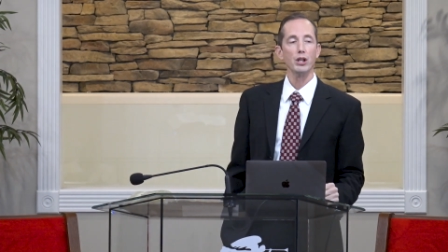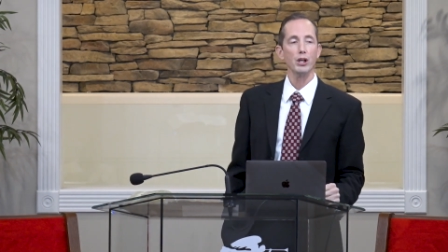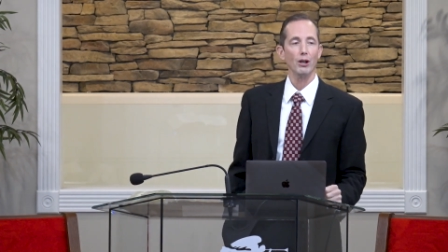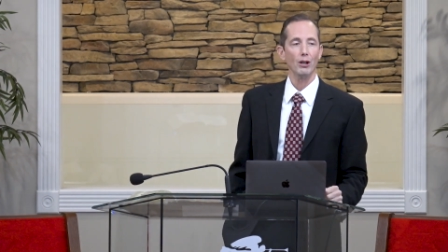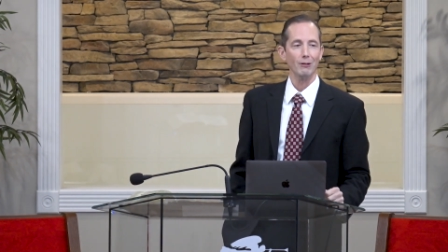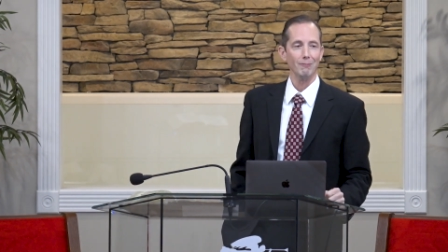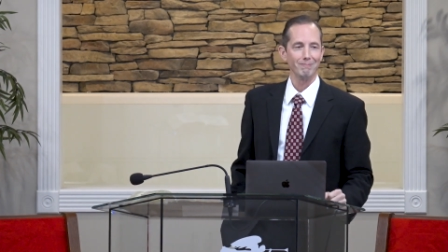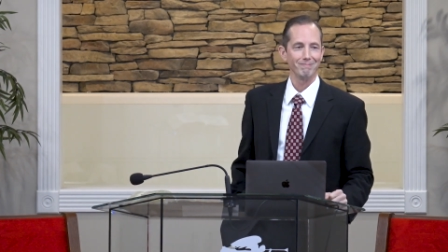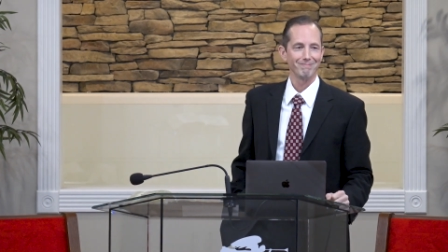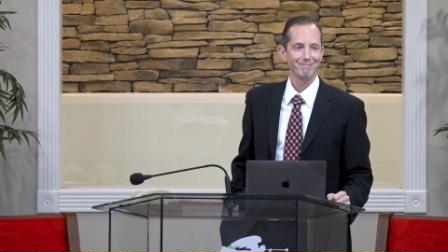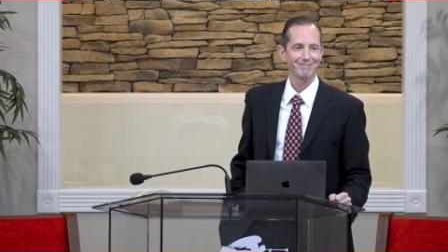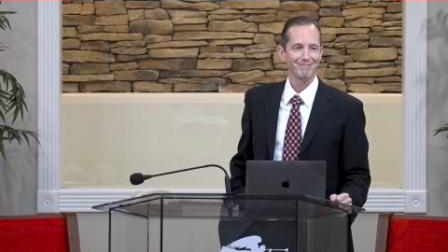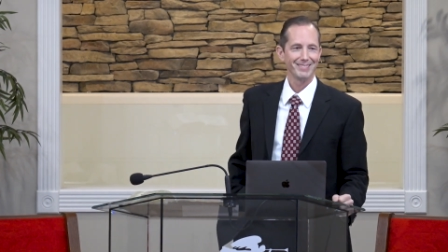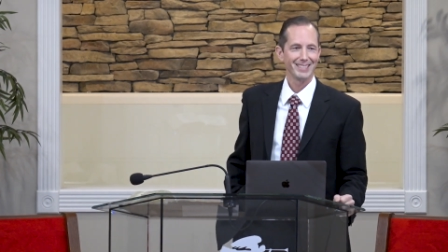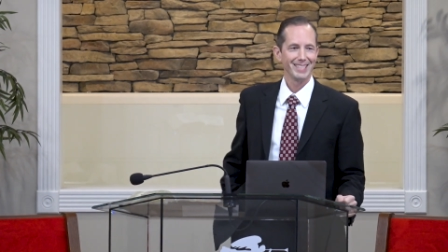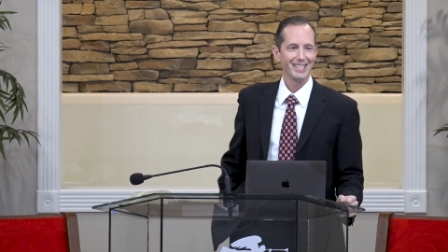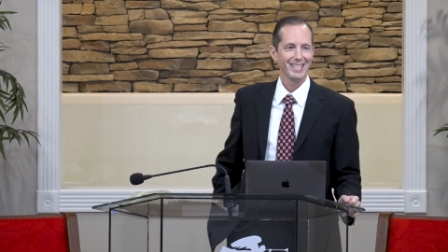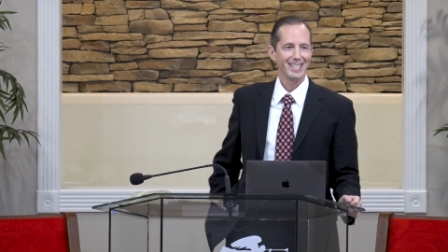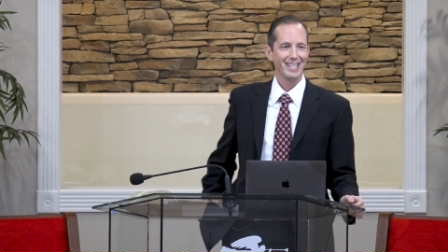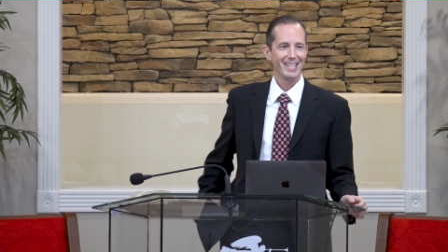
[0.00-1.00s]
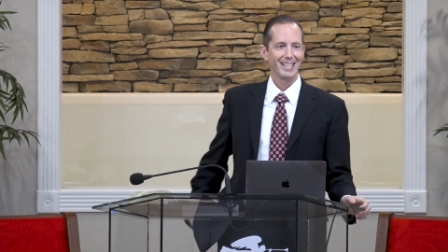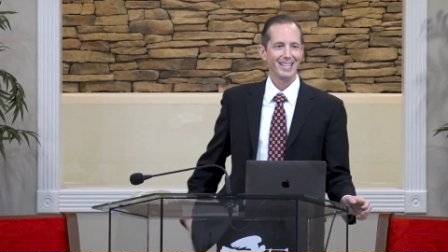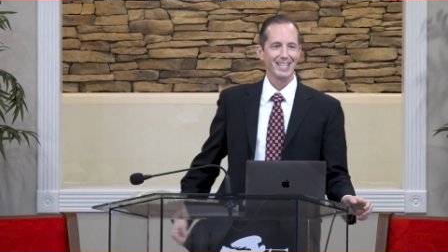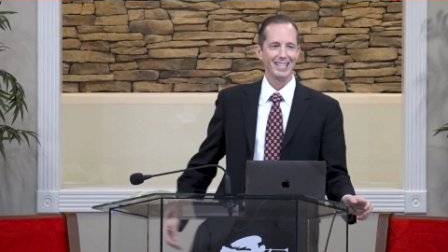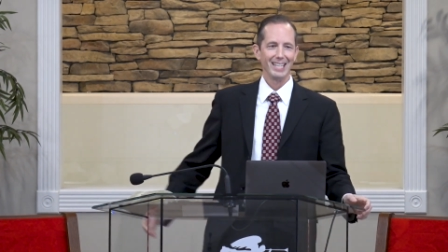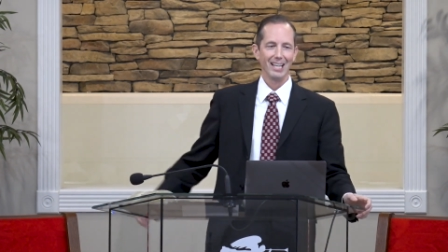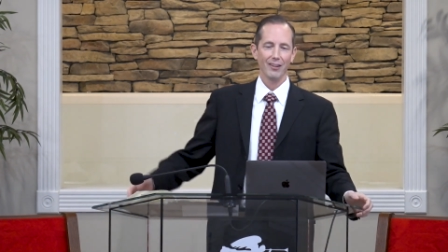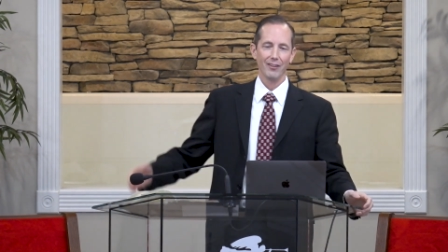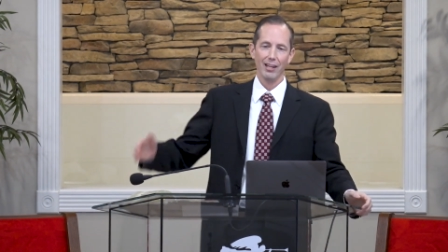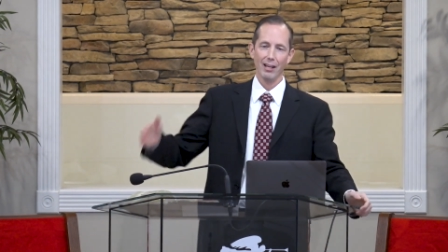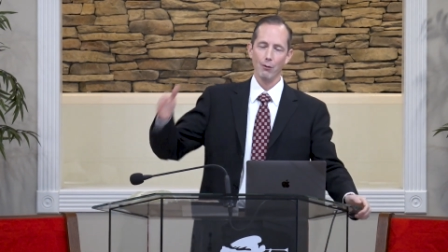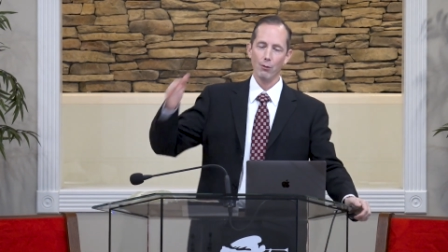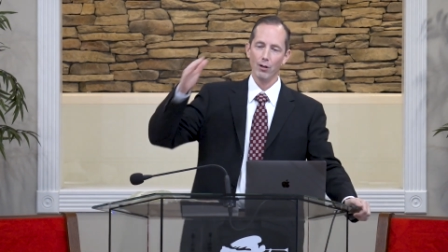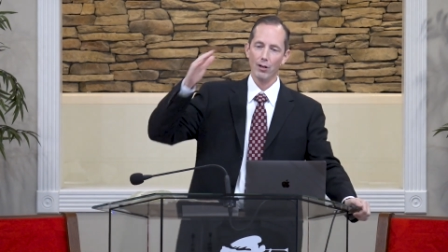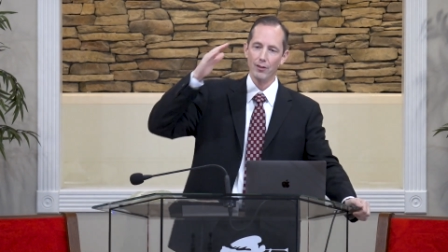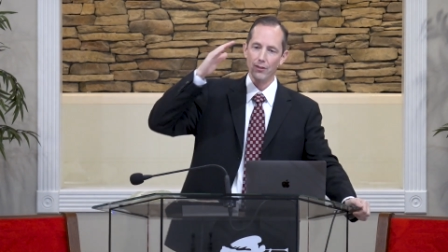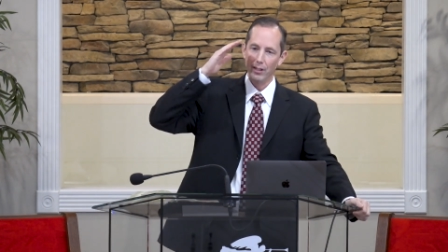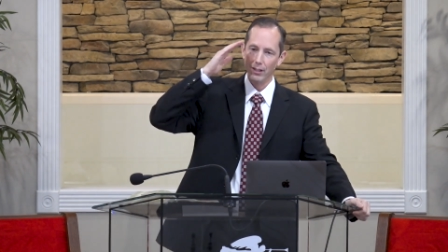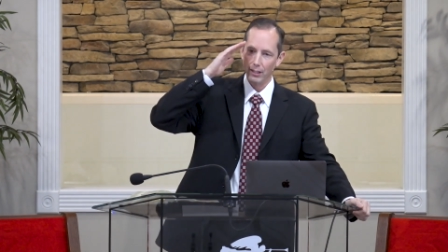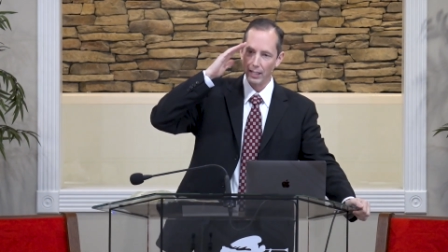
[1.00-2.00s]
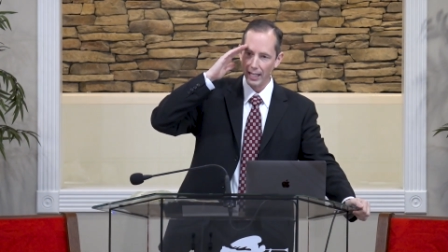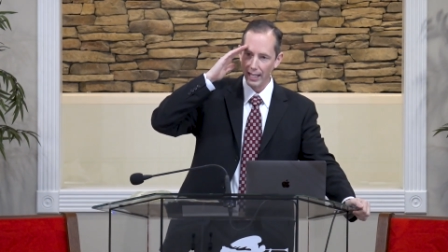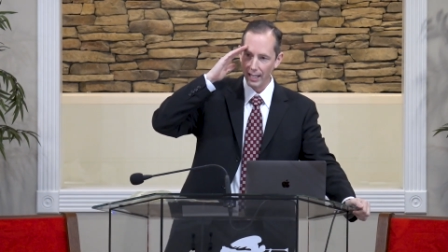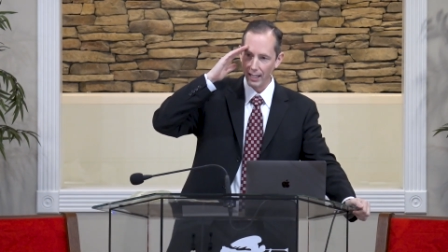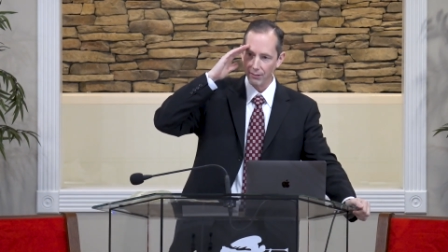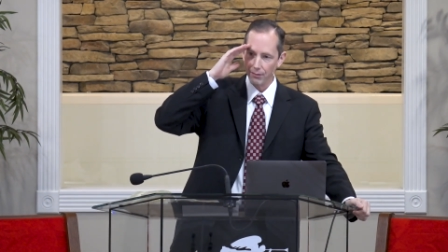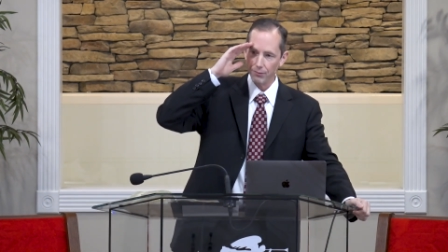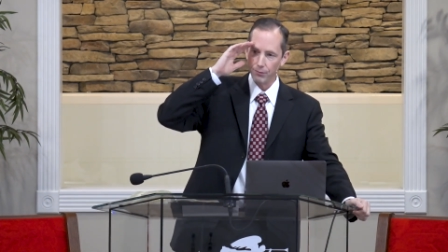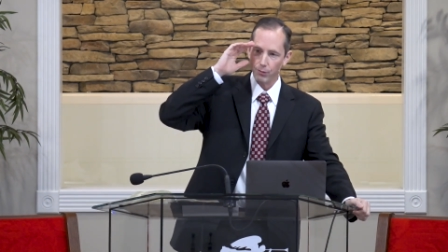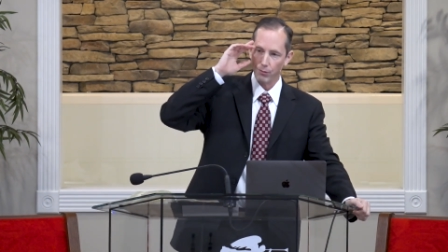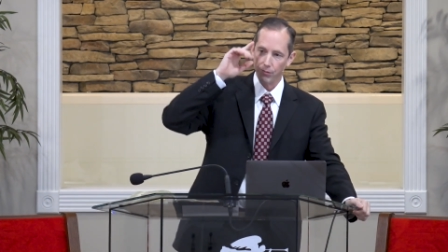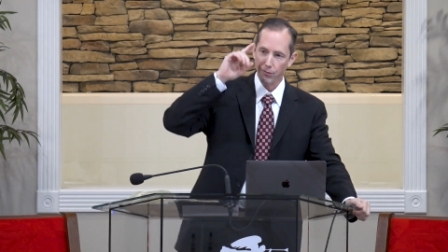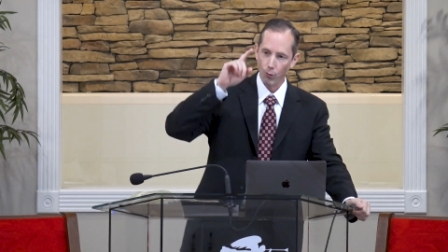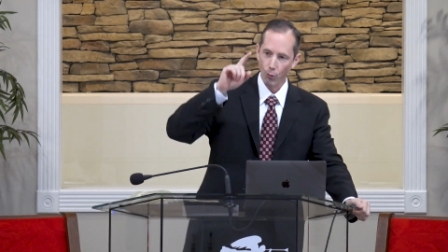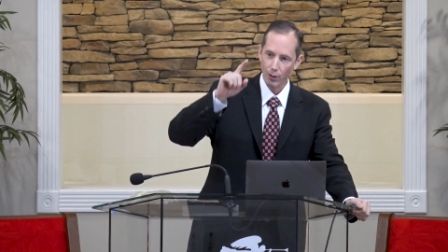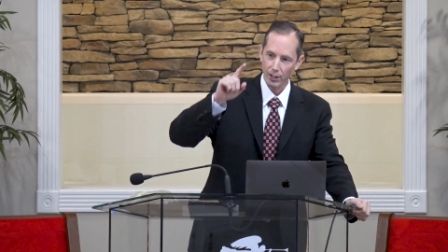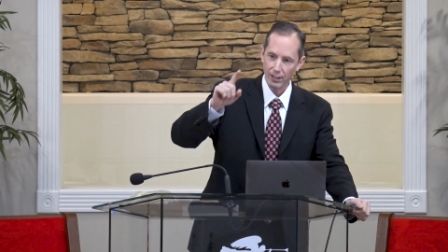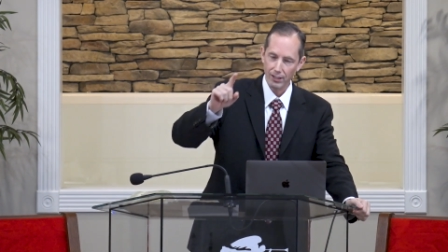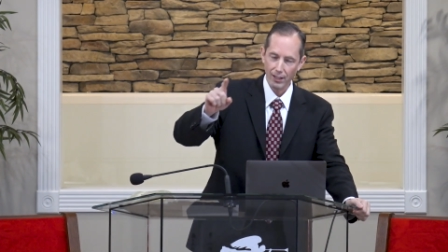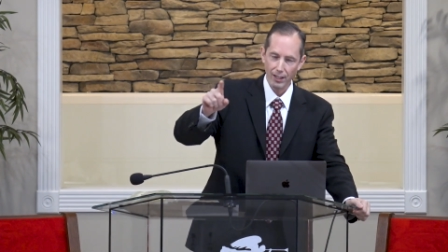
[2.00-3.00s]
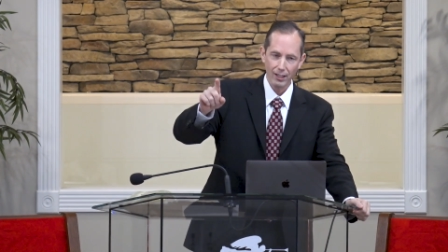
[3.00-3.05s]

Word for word: year. Now, they were in the land for 40